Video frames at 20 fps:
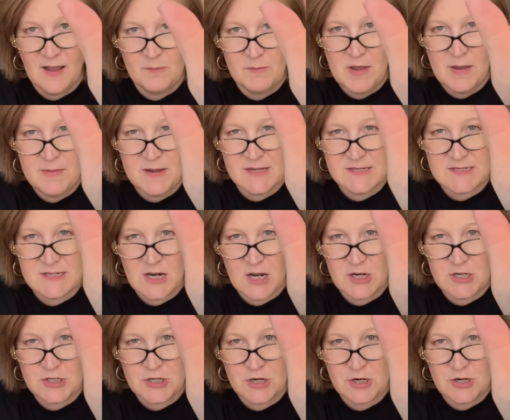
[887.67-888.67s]
Maybe it's
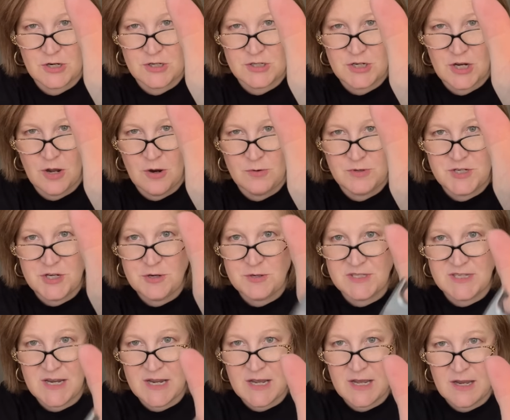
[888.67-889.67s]
not charged. Oh, do you
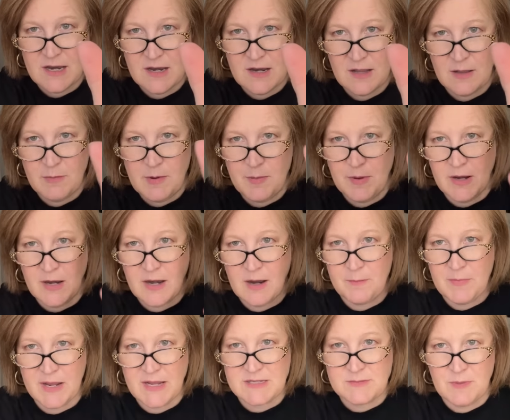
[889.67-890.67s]
see it? Let me put it up
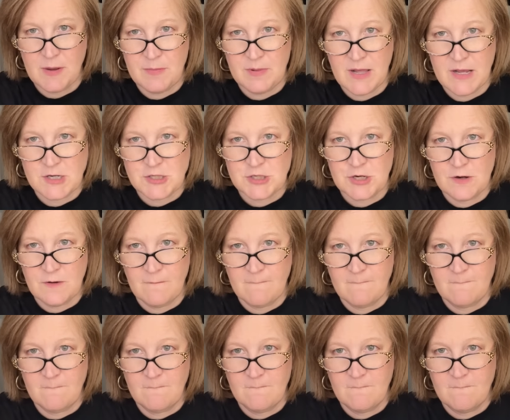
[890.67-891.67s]
against my black shirt.
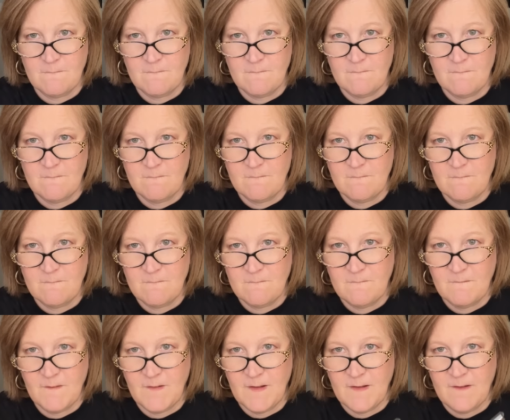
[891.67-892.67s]

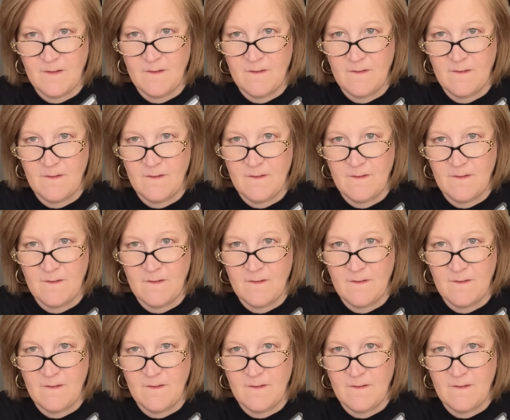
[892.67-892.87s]
Hold on.